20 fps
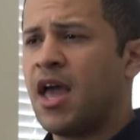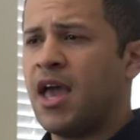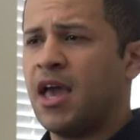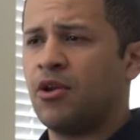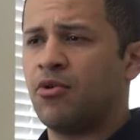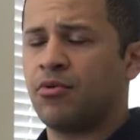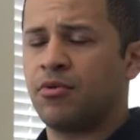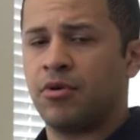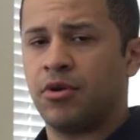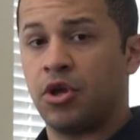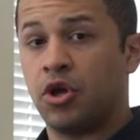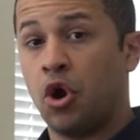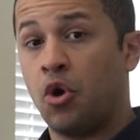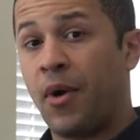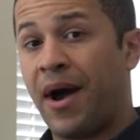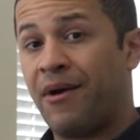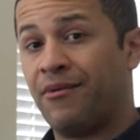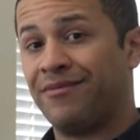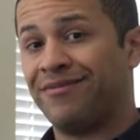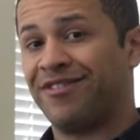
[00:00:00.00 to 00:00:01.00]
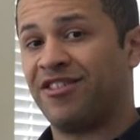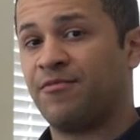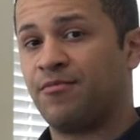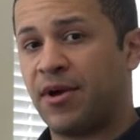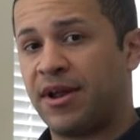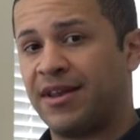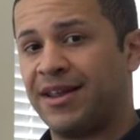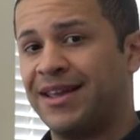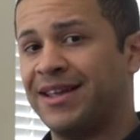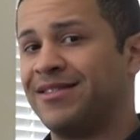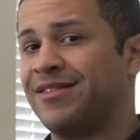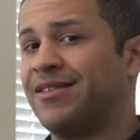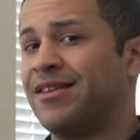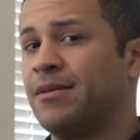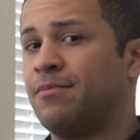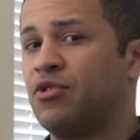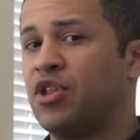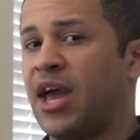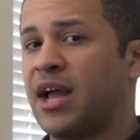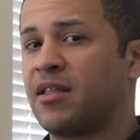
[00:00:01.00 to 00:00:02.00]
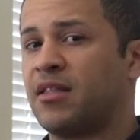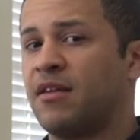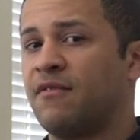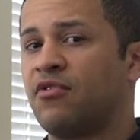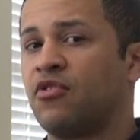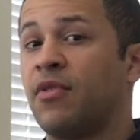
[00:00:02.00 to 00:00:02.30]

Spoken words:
in order to go out and spread to get to the objective,